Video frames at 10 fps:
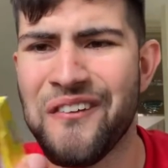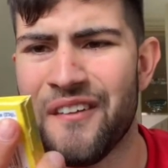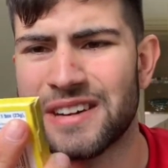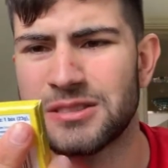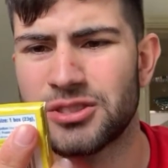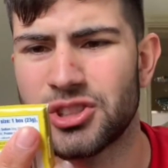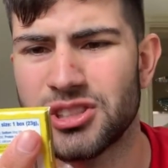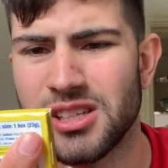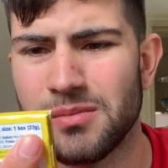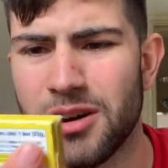Here's just a
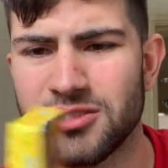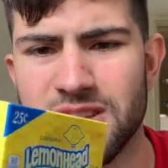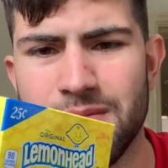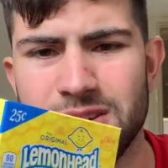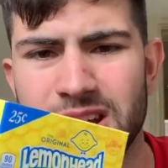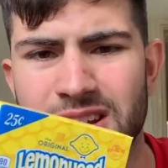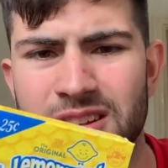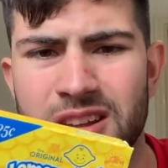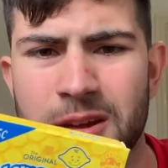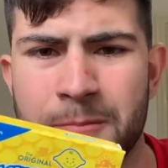little box, lemon
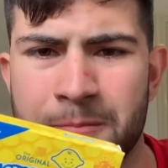candy.